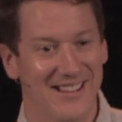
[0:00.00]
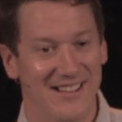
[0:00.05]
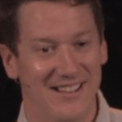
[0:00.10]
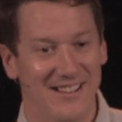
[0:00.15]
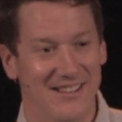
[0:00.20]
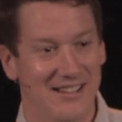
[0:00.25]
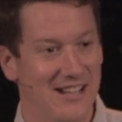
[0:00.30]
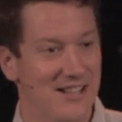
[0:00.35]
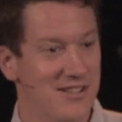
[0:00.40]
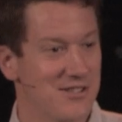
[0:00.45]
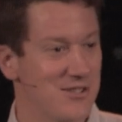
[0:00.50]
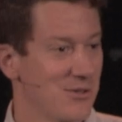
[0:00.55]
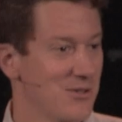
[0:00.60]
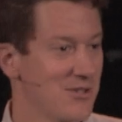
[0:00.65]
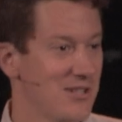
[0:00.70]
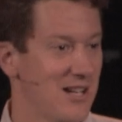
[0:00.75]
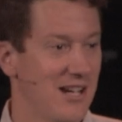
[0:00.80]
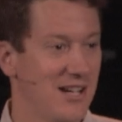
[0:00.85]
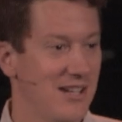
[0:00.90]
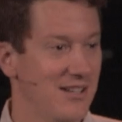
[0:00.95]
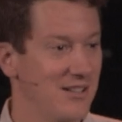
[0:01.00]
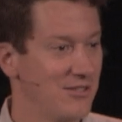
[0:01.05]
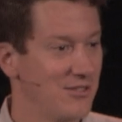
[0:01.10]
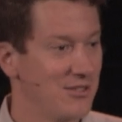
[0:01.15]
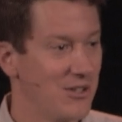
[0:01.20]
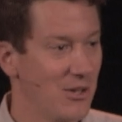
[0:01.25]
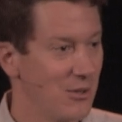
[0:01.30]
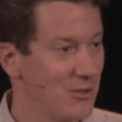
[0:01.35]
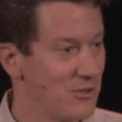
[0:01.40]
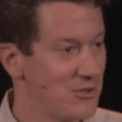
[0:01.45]
The answer is not
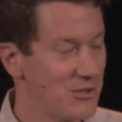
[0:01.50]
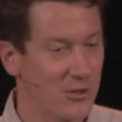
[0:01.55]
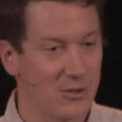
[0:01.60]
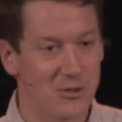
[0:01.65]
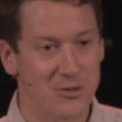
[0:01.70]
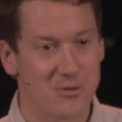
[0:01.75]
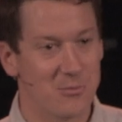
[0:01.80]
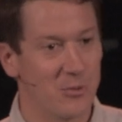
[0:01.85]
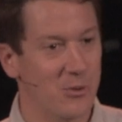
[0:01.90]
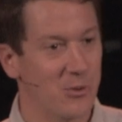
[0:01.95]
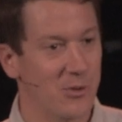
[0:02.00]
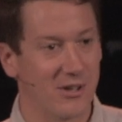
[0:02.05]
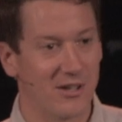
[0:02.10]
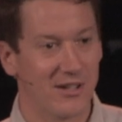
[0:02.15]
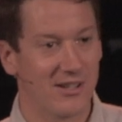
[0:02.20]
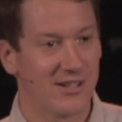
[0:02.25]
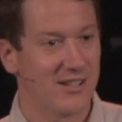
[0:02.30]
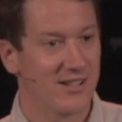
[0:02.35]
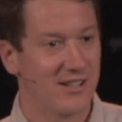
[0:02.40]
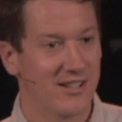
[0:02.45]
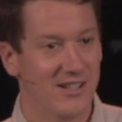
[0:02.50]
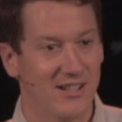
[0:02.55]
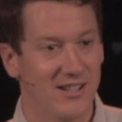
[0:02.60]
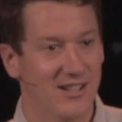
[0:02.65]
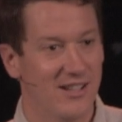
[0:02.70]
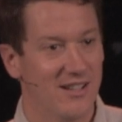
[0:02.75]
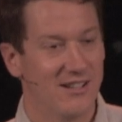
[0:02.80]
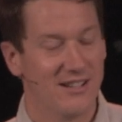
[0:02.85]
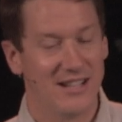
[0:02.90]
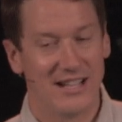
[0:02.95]
go to church more.
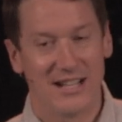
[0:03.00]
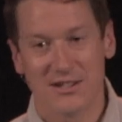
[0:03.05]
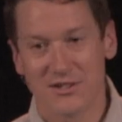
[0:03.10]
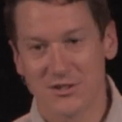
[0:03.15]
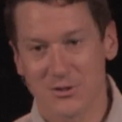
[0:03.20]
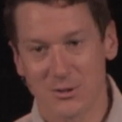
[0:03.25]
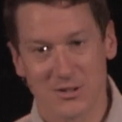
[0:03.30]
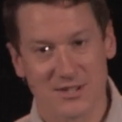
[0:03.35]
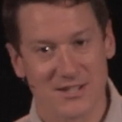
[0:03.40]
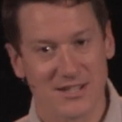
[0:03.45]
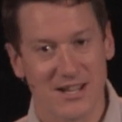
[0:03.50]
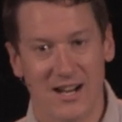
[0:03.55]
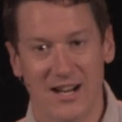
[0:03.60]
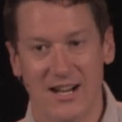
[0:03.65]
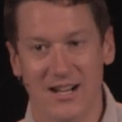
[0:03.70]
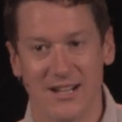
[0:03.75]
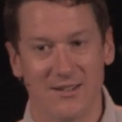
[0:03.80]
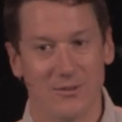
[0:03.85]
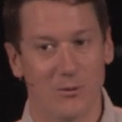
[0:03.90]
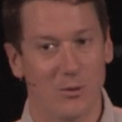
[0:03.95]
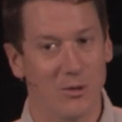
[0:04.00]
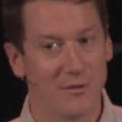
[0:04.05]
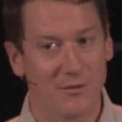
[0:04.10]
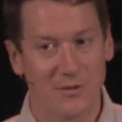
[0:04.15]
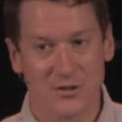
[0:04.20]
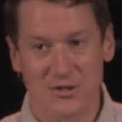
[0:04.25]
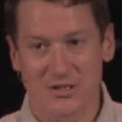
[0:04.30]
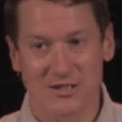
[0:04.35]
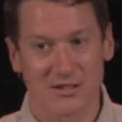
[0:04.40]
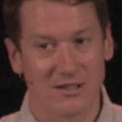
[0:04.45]
The answer is not, well, if you
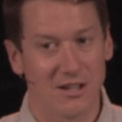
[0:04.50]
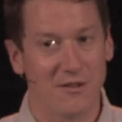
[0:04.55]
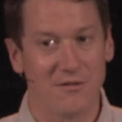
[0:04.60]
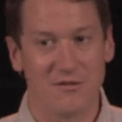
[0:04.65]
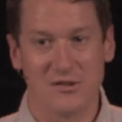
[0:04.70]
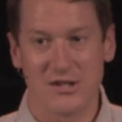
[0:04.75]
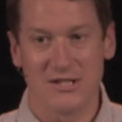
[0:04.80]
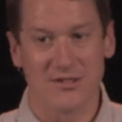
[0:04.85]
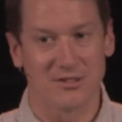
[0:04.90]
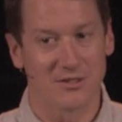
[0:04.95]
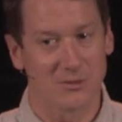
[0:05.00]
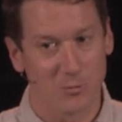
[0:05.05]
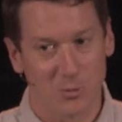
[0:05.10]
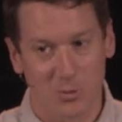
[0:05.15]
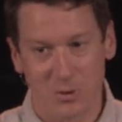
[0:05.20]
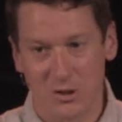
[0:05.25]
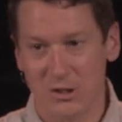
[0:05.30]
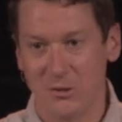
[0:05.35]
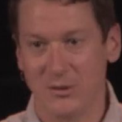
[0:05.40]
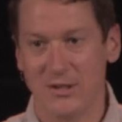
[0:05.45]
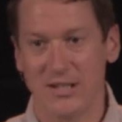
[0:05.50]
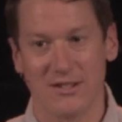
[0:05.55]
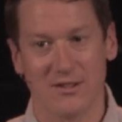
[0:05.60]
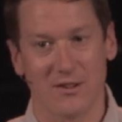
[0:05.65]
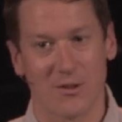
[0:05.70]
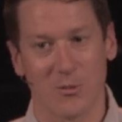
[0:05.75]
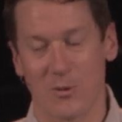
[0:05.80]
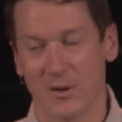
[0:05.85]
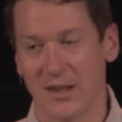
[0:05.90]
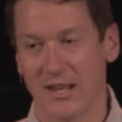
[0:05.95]
just love Jesus more, you'd get into
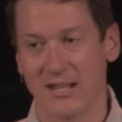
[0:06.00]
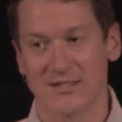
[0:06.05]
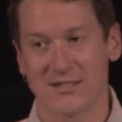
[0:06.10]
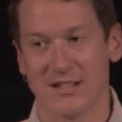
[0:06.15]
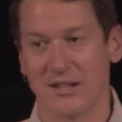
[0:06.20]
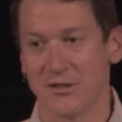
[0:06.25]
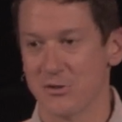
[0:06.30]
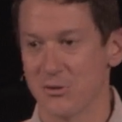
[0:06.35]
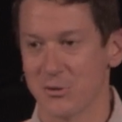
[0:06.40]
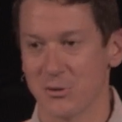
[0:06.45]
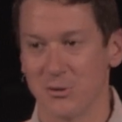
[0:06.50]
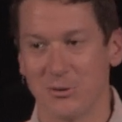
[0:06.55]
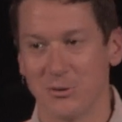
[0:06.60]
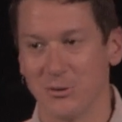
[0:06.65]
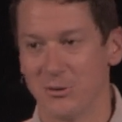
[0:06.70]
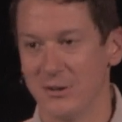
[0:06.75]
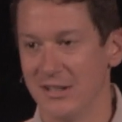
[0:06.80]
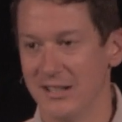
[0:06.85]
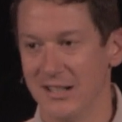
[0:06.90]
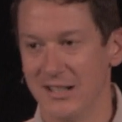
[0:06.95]
the word. That's not true.